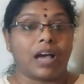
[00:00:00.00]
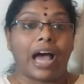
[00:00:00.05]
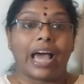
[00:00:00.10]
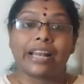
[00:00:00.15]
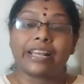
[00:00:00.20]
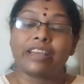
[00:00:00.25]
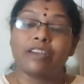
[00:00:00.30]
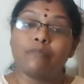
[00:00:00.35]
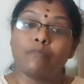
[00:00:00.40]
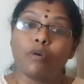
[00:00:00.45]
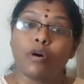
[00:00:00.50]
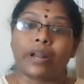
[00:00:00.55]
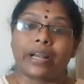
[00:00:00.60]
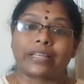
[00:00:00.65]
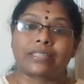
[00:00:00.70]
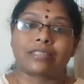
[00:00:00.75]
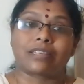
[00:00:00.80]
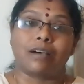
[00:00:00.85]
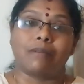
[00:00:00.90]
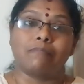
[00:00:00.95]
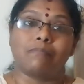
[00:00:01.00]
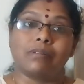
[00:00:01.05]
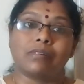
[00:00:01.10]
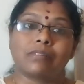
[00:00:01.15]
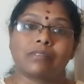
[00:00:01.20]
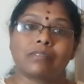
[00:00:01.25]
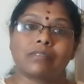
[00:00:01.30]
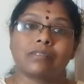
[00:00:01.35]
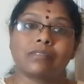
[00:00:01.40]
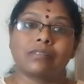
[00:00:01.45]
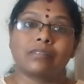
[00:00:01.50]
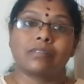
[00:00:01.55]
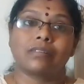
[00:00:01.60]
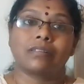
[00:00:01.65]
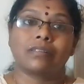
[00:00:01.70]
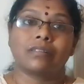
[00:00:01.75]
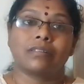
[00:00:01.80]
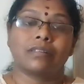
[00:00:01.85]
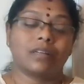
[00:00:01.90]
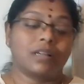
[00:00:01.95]
I'll give more examples.
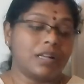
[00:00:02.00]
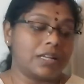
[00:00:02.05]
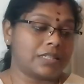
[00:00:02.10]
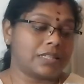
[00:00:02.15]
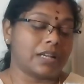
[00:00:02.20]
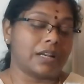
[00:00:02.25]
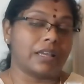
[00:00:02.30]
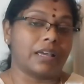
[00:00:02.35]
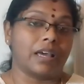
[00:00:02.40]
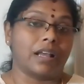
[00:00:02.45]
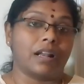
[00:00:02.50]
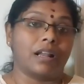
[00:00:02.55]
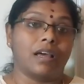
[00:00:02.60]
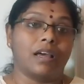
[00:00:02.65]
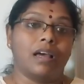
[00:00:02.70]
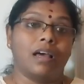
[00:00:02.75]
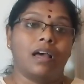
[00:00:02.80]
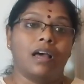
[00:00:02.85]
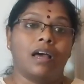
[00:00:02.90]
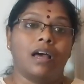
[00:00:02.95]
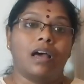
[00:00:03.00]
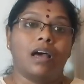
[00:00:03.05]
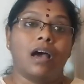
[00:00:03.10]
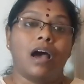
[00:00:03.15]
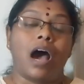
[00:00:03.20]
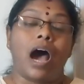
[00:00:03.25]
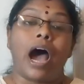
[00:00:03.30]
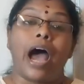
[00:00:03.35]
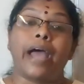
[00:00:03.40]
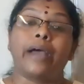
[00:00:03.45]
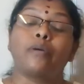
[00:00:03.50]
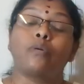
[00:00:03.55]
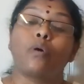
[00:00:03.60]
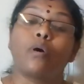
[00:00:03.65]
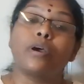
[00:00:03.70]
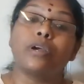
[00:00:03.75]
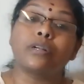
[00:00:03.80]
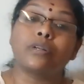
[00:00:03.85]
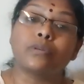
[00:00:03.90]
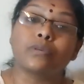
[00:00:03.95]
Listen here. I am
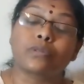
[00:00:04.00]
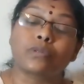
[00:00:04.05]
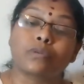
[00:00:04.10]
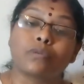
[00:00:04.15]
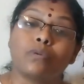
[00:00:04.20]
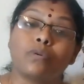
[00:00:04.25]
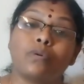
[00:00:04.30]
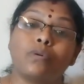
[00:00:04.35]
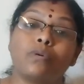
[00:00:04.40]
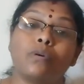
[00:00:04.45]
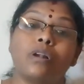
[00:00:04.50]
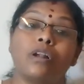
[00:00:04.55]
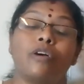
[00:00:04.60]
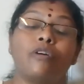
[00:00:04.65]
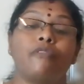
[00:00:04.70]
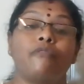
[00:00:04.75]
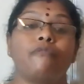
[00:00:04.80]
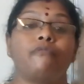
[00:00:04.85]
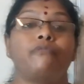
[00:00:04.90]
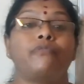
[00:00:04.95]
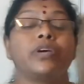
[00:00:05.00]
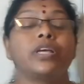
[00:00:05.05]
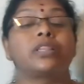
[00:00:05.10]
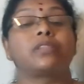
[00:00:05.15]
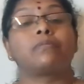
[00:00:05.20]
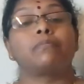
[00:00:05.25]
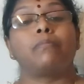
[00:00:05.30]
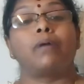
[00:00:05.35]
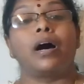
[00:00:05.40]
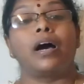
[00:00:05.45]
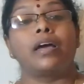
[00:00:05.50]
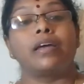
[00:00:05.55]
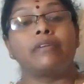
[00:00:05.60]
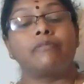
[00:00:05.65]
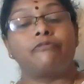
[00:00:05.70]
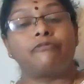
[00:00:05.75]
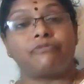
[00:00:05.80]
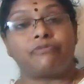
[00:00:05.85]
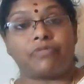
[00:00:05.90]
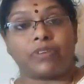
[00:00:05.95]
going to school with my
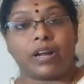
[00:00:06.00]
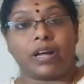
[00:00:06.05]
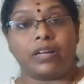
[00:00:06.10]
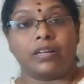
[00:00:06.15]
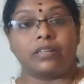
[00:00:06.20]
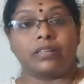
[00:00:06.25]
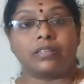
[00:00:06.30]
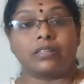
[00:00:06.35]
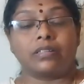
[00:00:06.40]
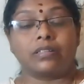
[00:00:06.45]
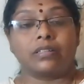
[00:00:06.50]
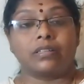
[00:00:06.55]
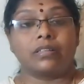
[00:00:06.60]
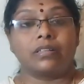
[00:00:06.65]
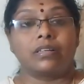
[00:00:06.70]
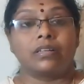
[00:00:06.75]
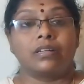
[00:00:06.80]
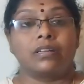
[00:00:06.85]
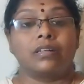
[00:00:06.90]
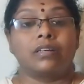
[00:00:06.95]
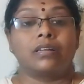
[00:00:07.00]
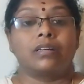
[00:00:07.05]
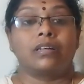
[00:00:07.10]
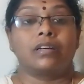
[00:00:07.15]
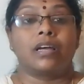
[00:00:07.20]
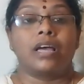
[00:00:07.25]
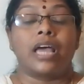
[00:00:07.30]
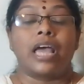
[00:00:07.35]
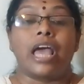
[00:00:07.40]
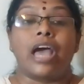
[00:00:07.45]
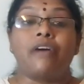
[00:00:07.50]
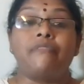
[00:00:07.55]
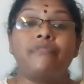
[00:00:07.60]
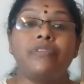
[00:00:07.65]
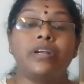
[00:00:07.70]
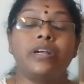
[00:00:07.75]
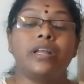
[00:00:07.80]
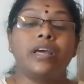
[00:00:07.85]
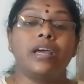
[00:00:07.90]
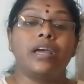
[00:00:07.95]
friend.
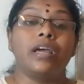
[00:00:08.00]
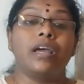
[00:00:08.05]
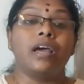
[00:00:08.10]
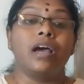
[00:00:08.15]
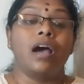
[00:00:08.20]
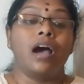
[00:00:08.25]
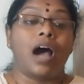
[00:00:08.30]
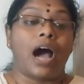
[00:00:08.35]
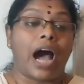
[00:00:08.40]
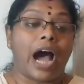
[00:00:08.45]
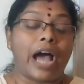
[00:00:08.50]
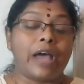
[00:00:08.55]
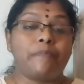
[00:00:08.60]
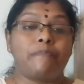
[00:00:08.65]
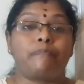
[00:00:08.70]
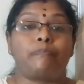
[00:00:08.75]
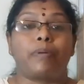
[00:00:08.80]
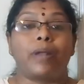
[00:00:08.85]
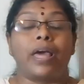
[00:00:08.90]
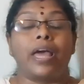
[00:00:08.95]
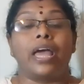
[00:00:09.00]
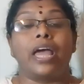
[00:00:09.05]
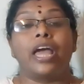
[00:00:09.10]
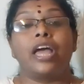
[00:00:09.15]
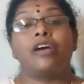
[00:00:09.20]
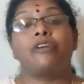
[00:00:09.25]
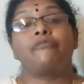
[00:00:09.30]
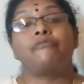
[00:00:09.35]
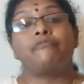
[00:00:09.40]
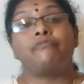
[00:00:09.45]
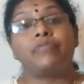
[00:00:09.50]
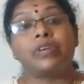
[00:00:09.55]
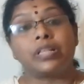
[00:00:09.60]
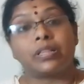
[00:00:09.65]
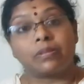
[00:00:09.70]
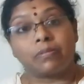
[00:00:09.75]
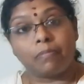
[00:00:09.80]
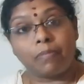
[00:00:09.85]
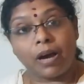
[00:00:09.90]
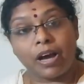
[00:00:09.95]
Every day I play
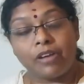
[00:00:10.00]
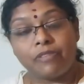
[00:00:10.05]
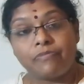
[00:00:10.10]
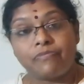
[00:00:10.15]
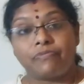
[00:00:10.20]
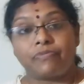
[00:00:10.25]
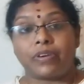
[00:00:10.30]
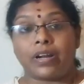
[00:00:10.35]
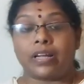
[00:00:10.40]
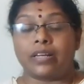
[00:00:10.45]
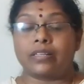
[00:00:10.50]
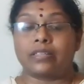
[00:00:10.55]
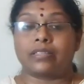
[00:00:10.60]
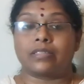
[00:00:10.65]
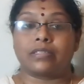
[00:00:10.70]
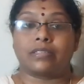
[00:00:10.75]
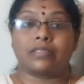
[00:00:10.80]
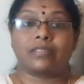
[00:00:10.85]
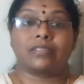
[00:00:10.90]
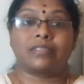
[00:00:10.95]
with my friends.